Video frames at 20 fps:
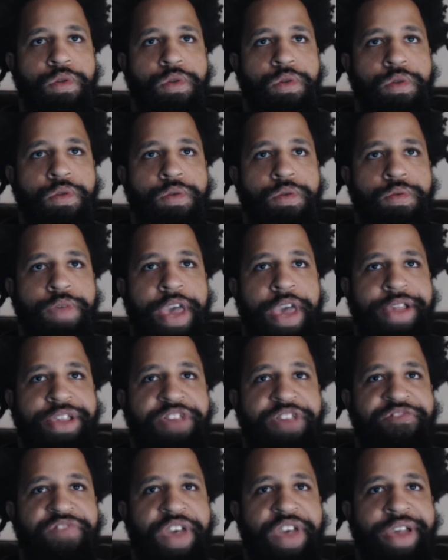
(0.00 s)
Yancey
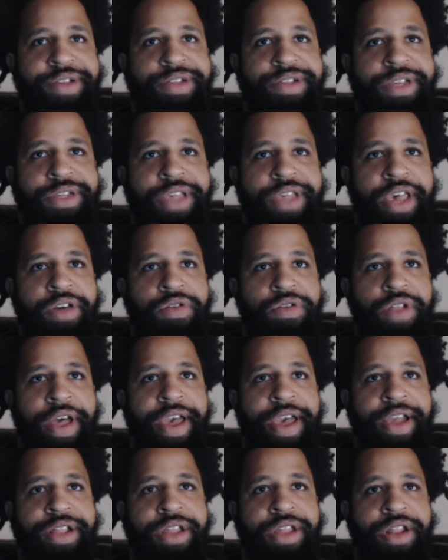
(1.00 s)
fakes the single
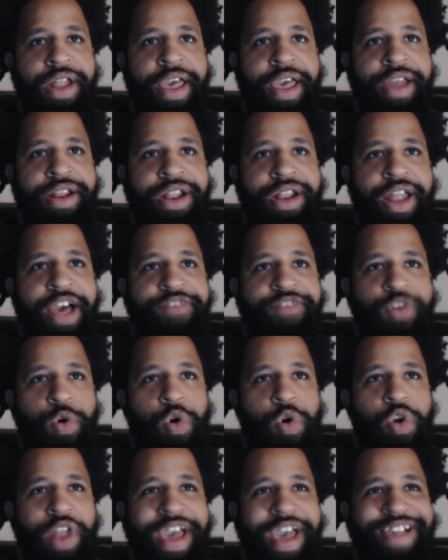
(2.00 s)
leg to land a left. Oh,
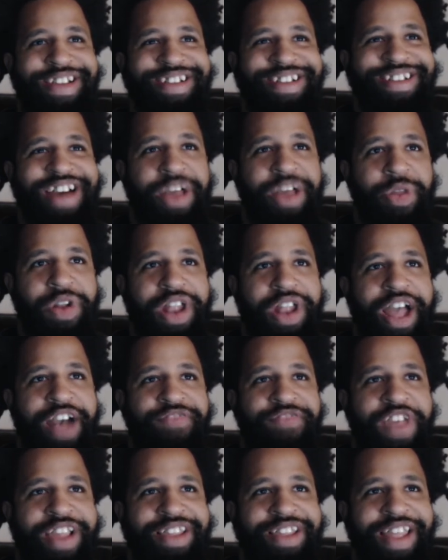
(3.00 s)
lands another left
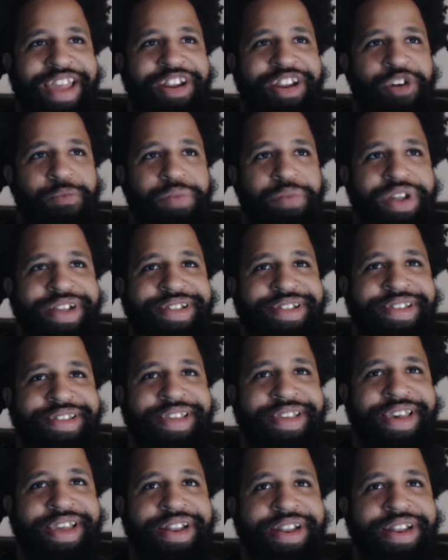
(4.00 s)
as Lando blitzes in.